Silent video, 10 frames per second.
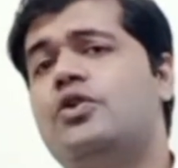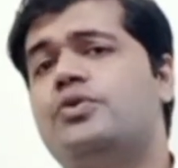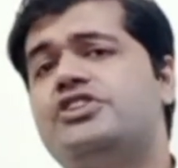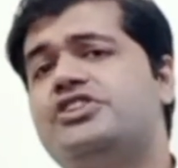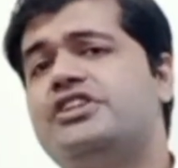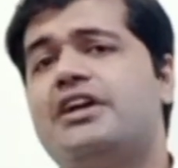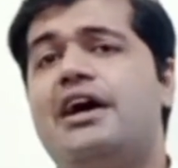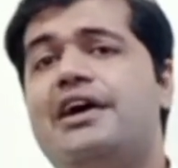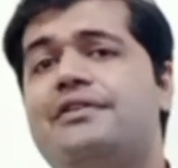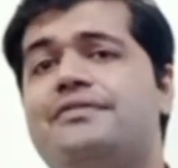which
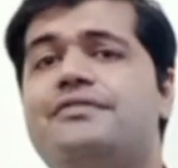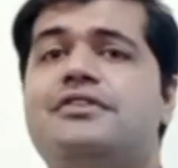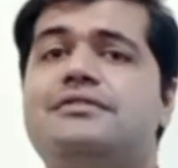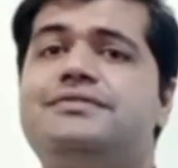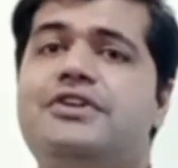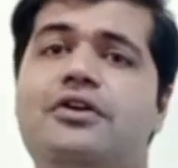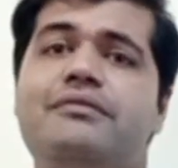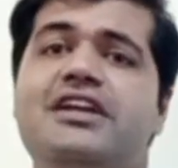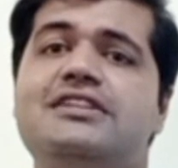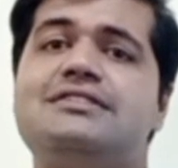derived from
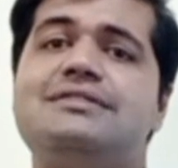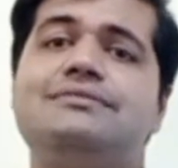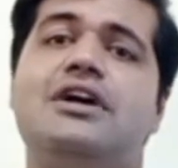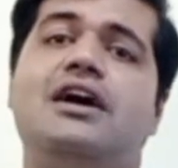formalism